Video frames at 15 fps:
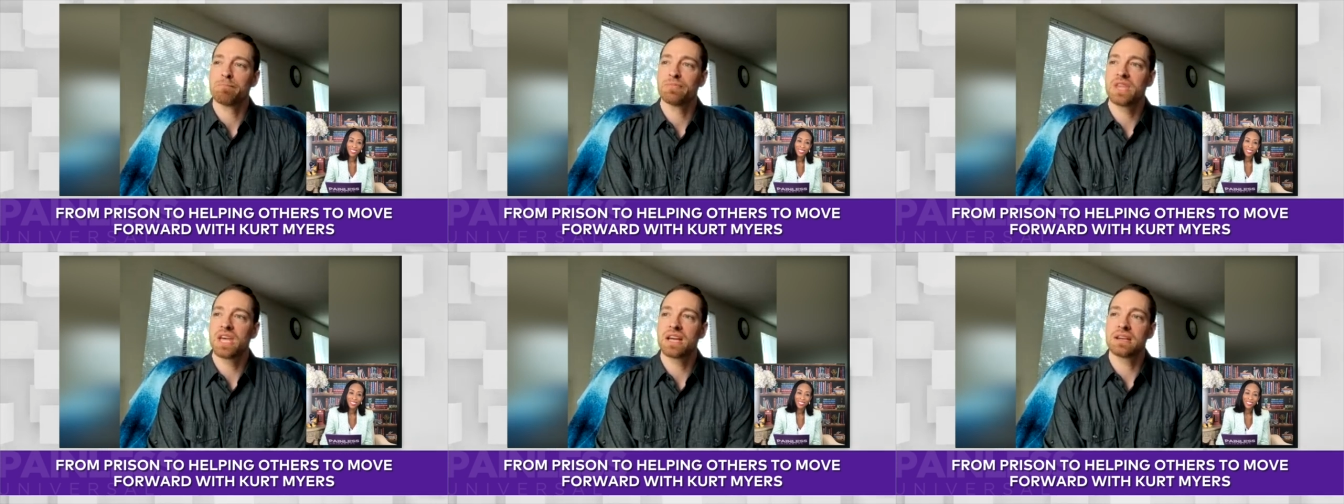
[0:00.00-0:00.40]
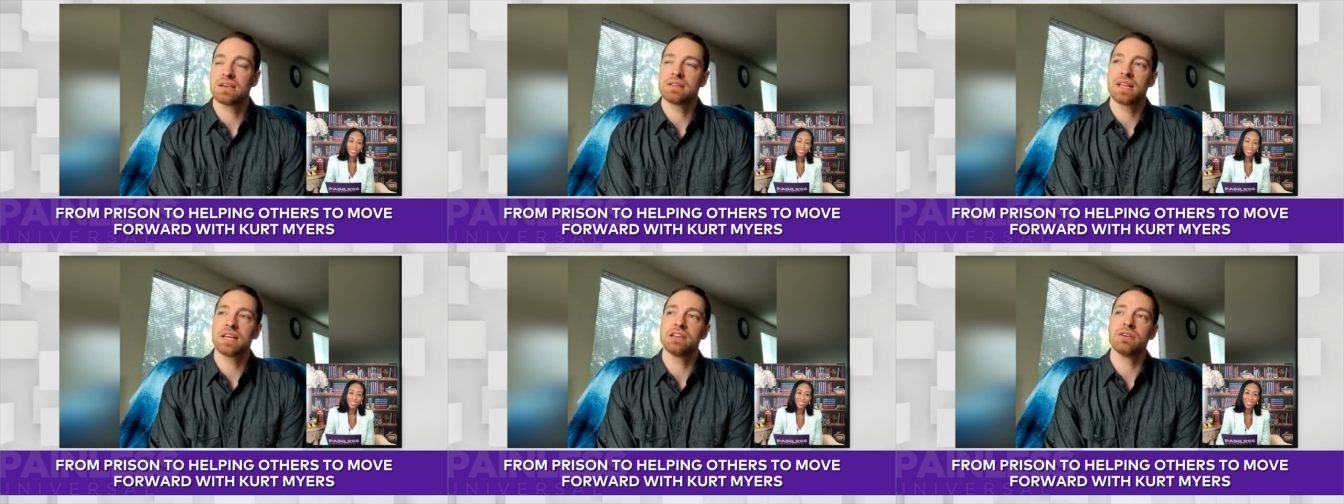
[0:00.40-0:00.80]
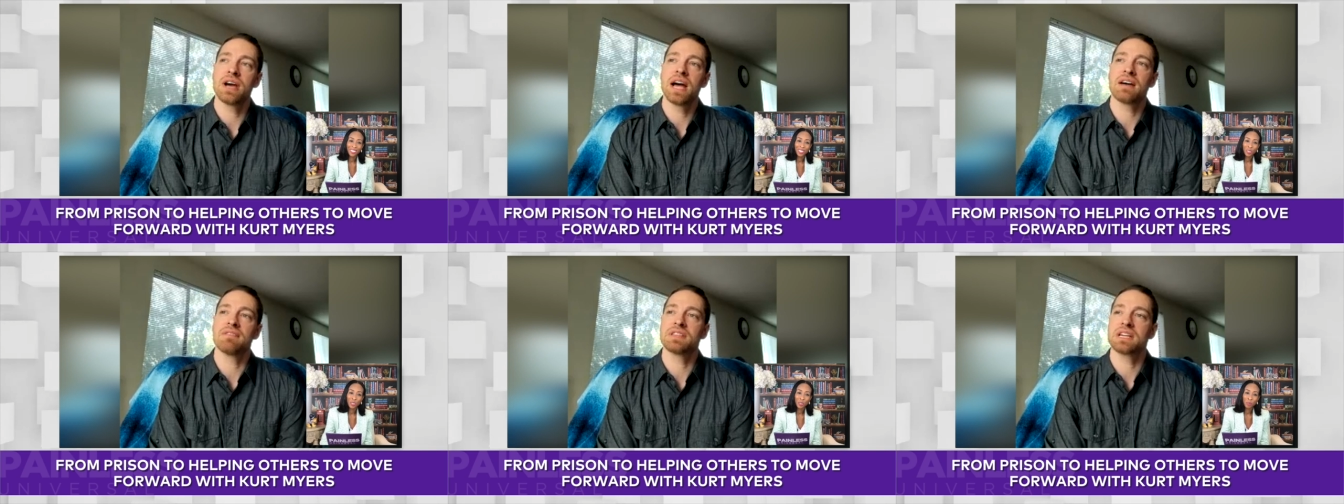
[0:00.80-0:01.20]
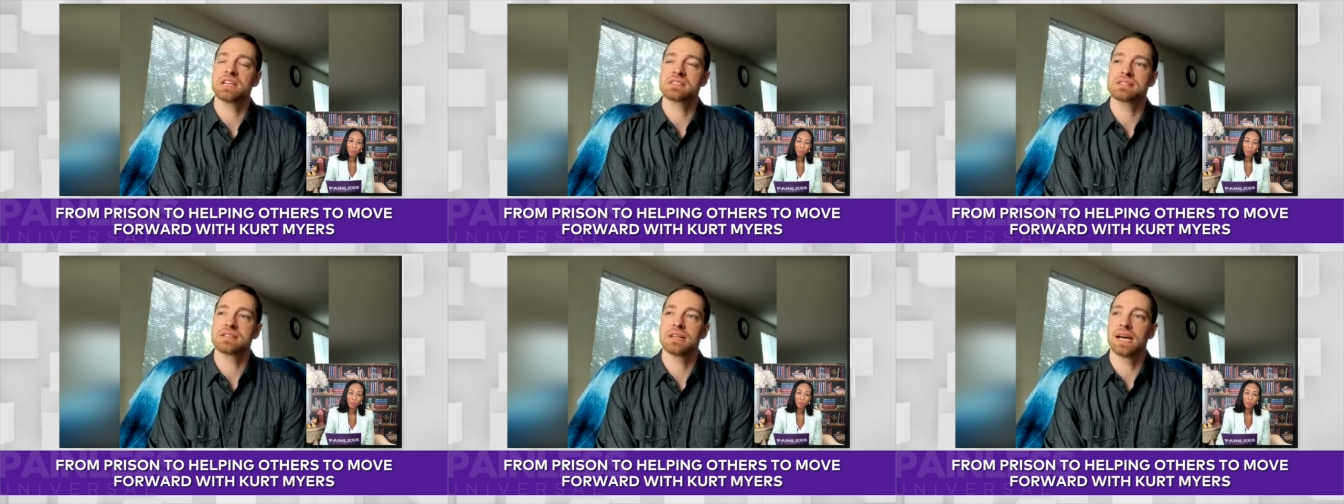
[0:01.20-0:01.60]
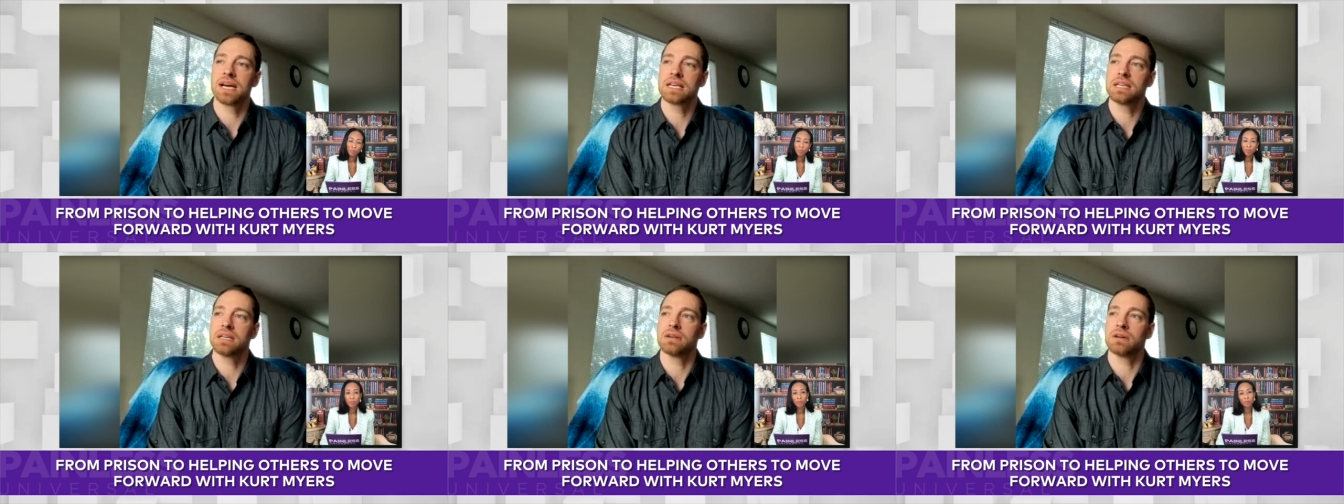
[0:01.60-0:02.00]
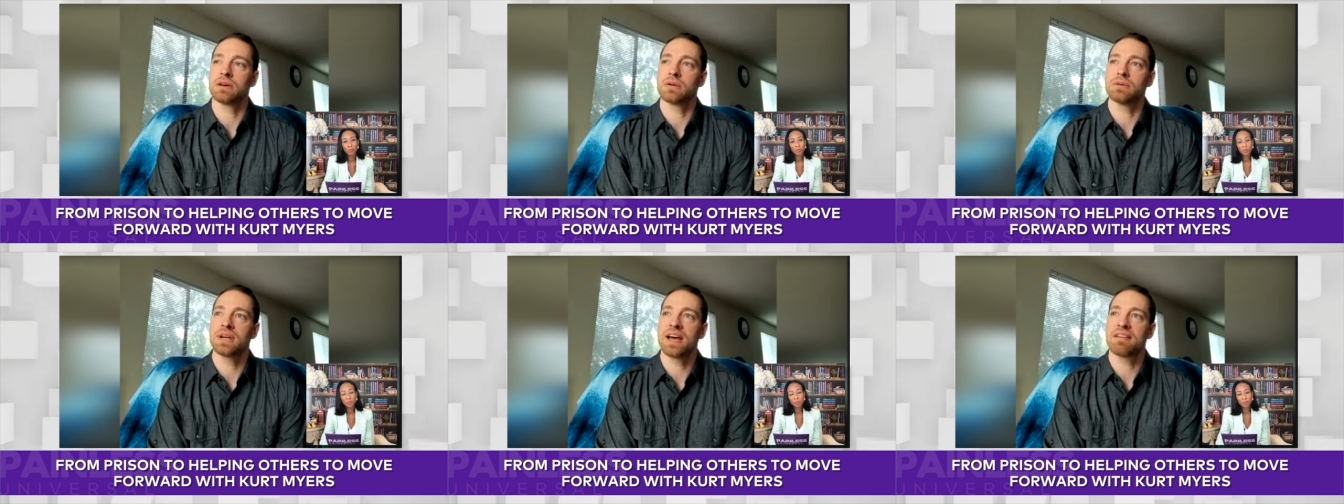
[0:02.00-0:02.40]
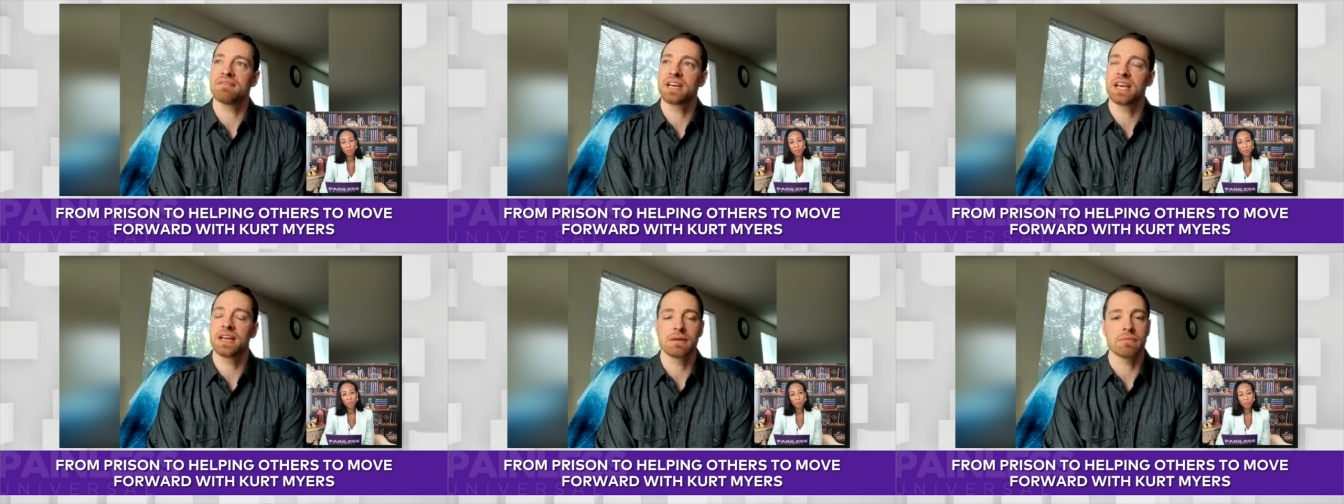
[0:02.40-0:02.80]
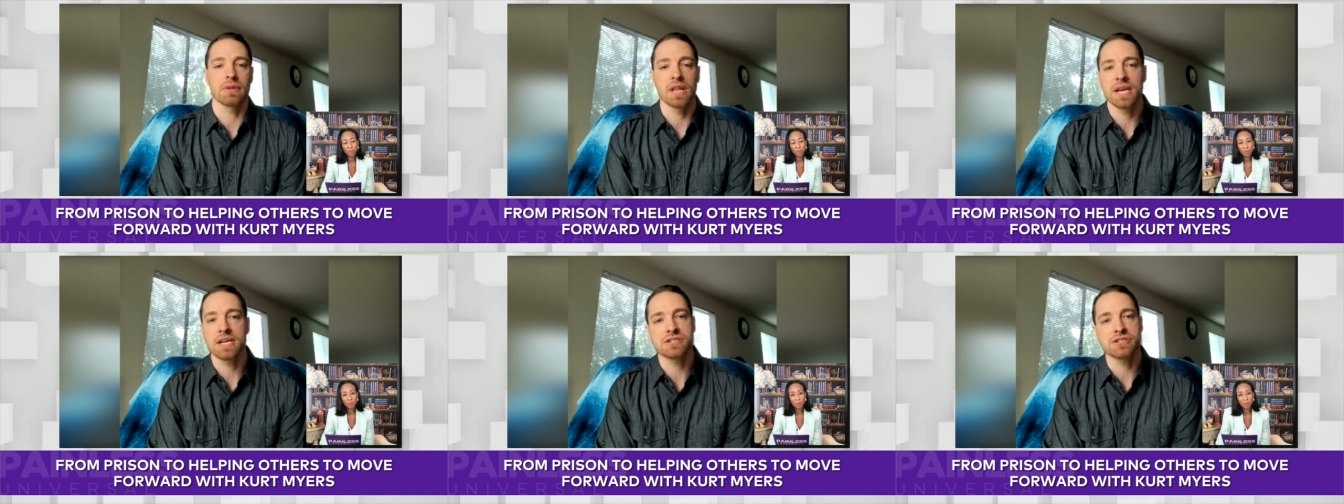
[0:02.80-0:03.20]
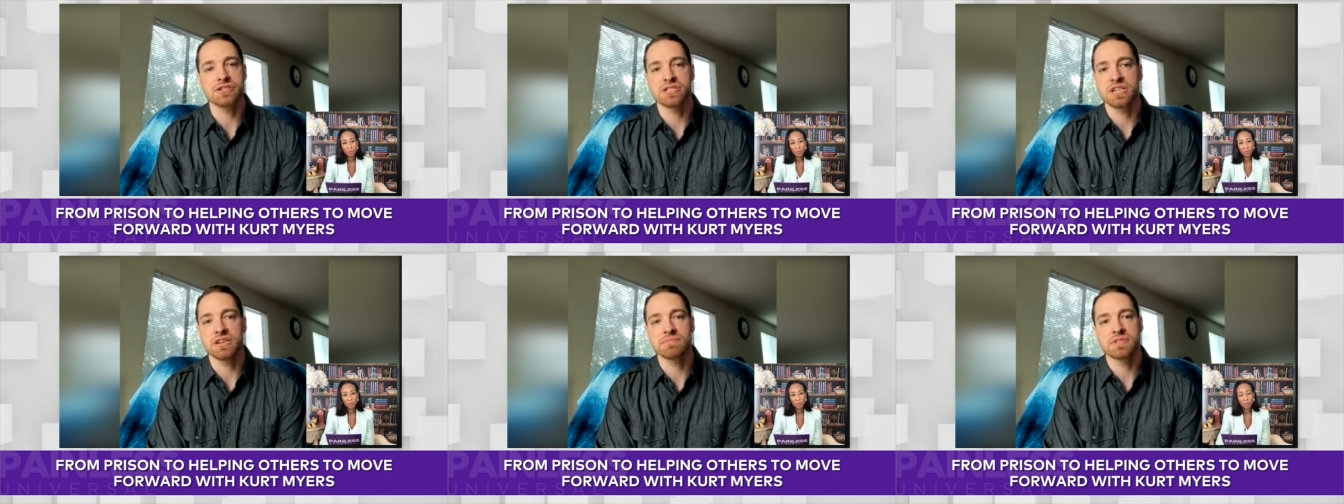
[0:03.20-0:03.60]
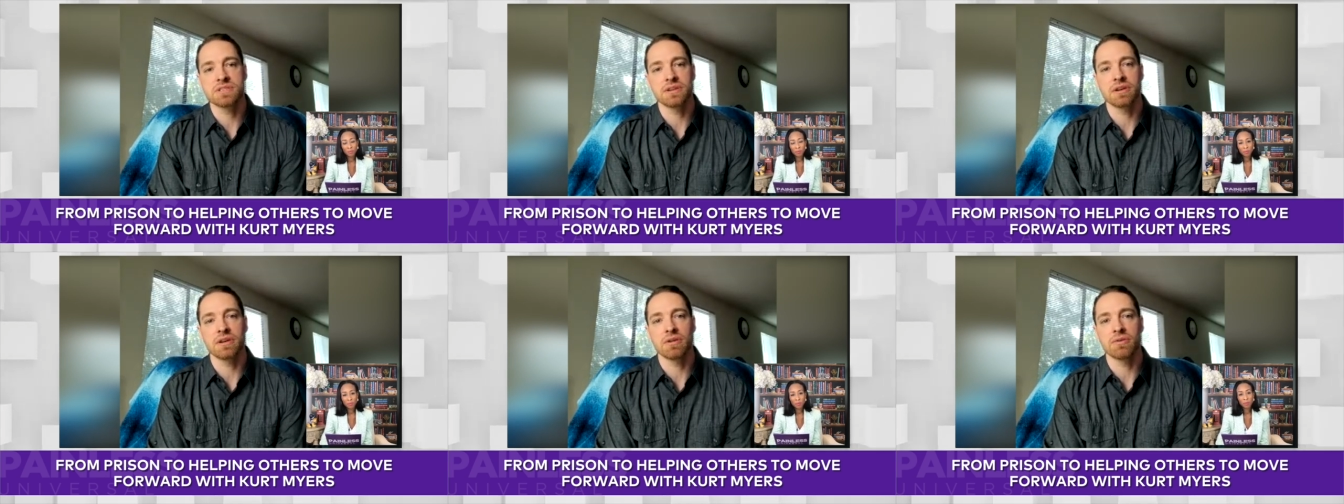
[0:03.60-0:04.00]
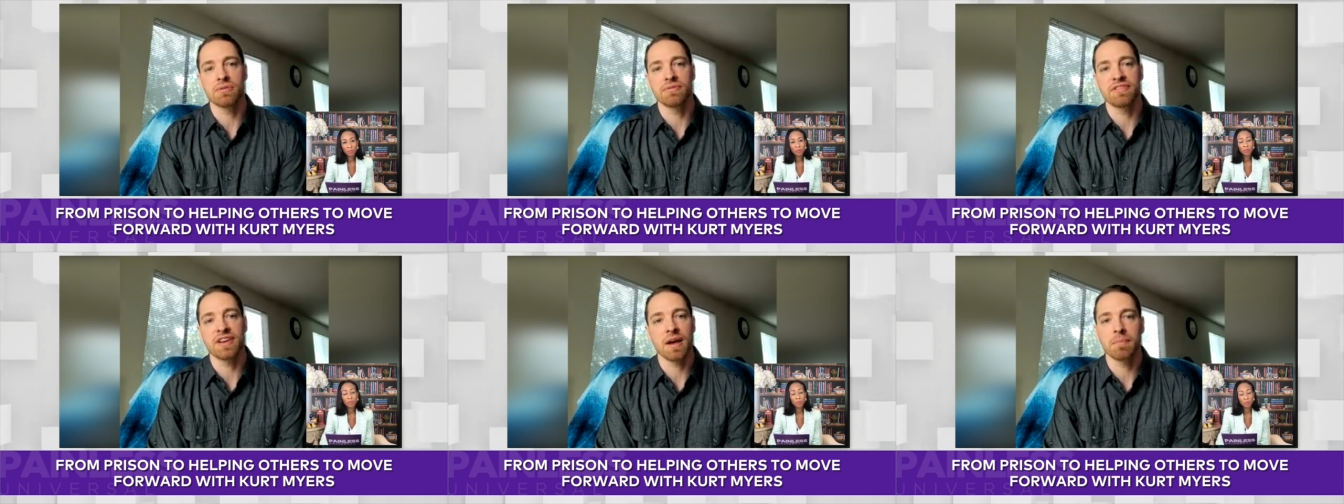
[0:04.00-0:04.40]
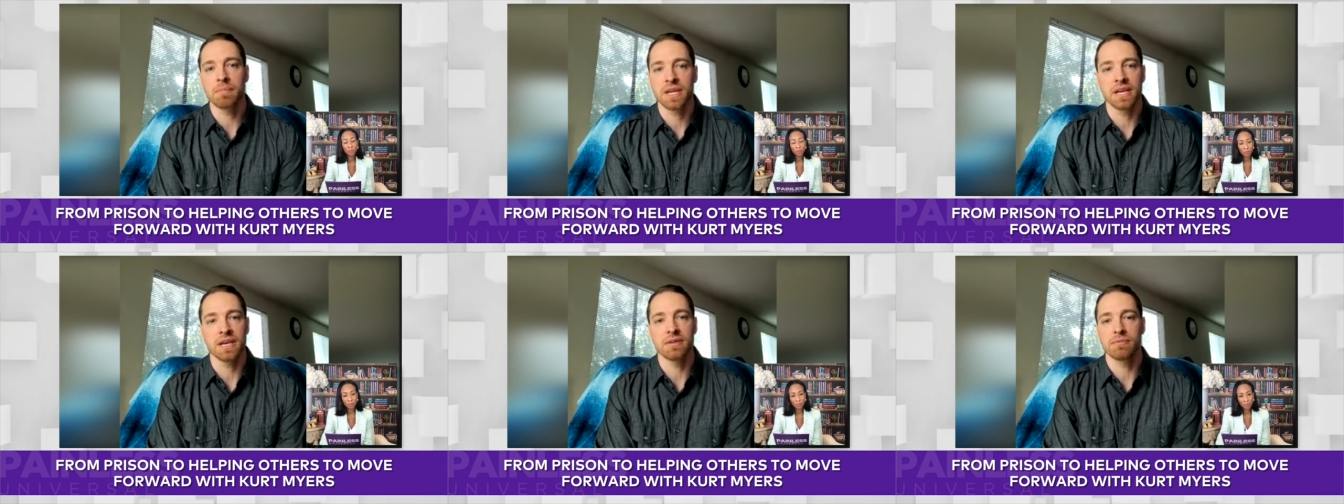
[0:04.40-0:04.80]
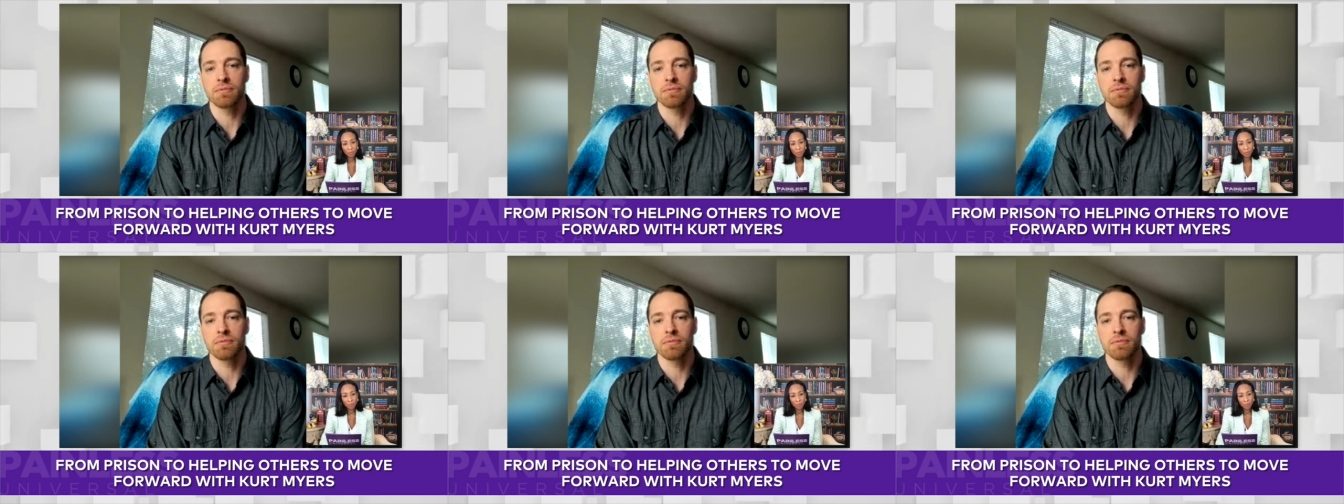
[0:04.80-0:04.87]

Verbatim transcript: then then you have things like you know navigating relationships you know family